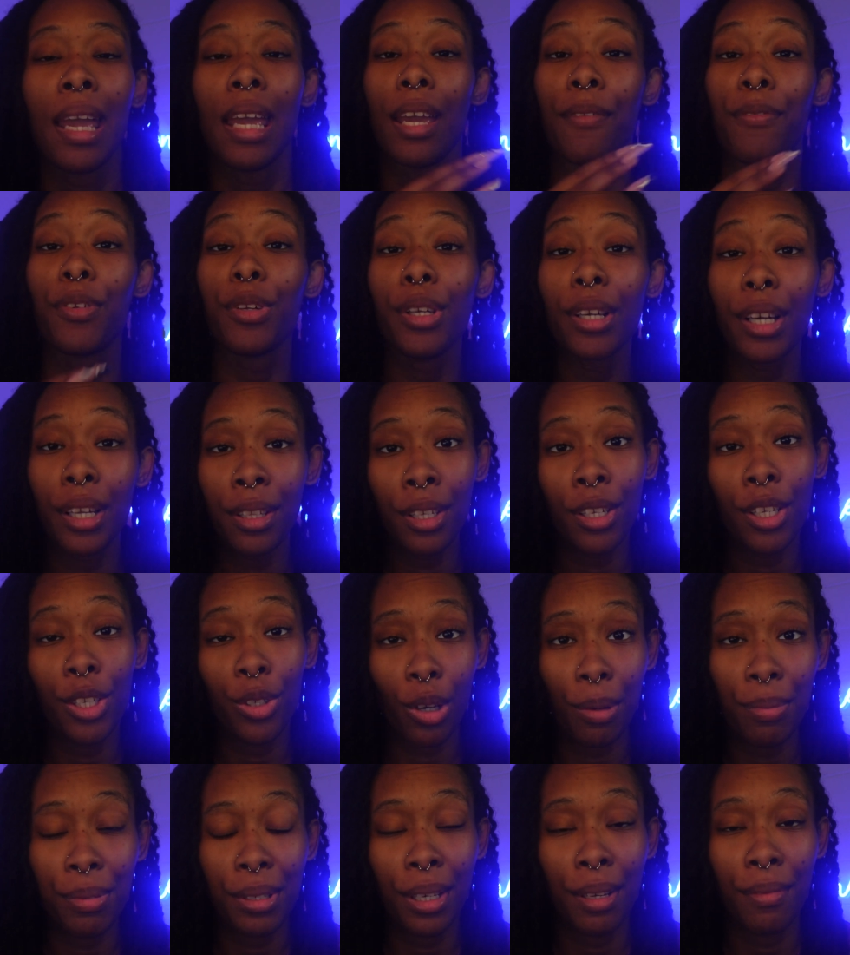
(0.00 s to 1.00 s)
If you look in the
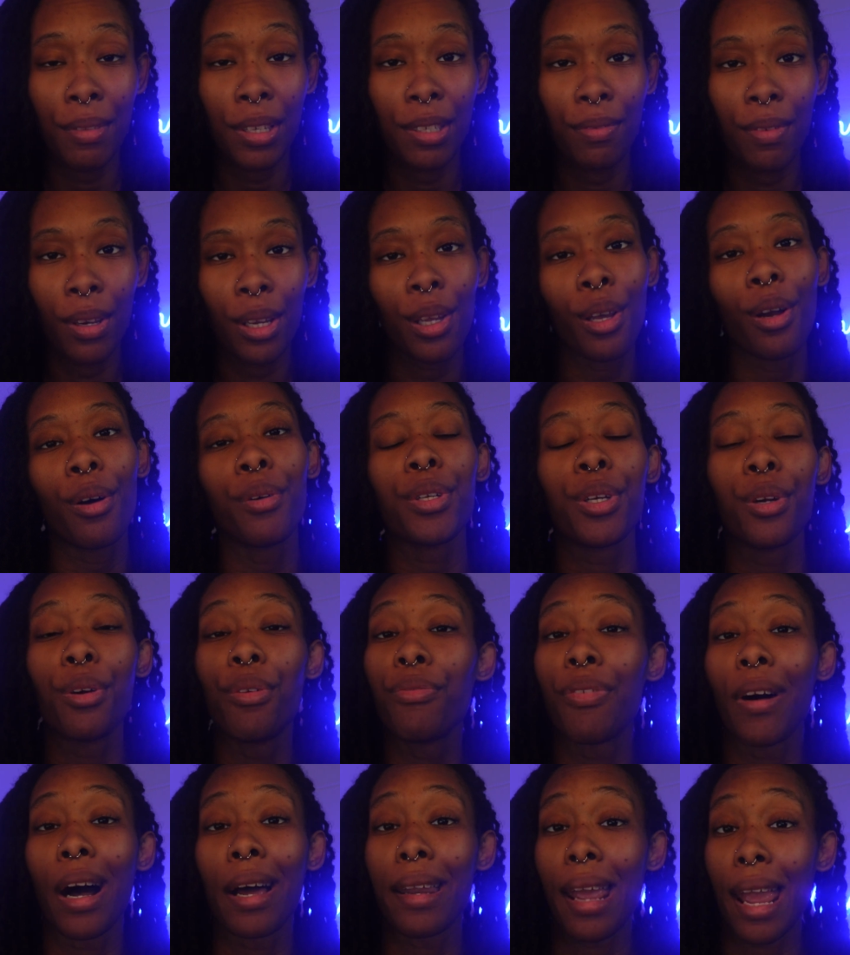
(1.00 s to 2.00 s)
description of this video, you'll
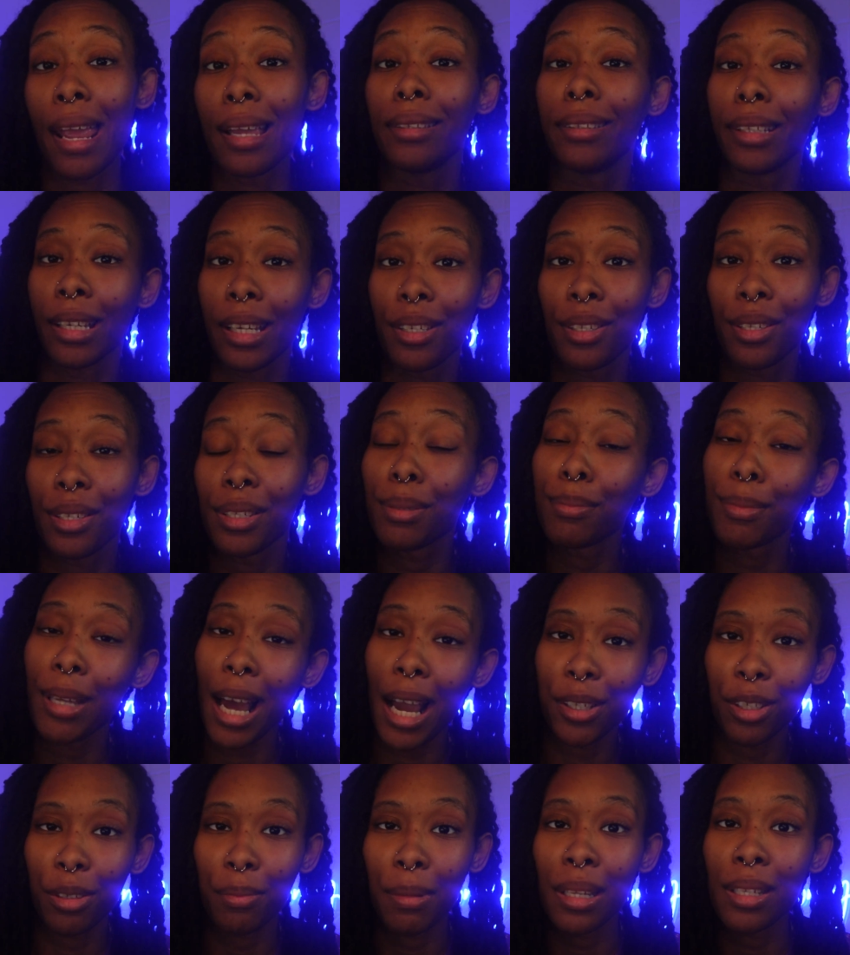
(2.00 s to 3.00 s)
find a link to some
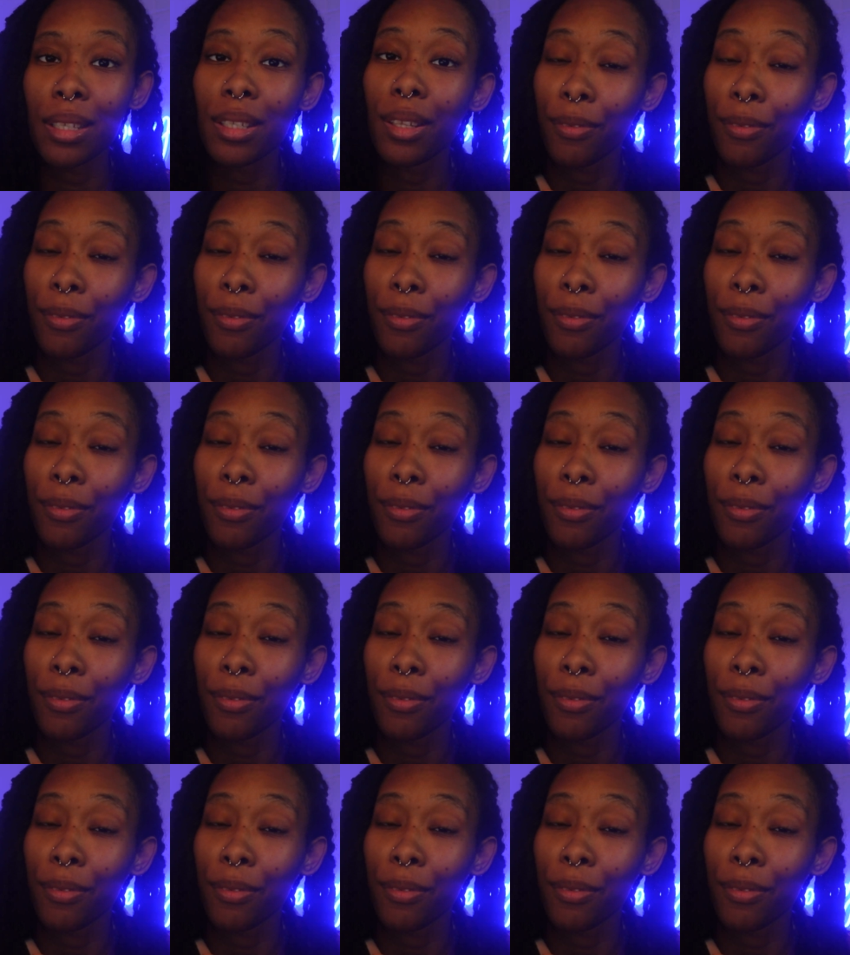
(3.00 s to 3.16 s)
documents.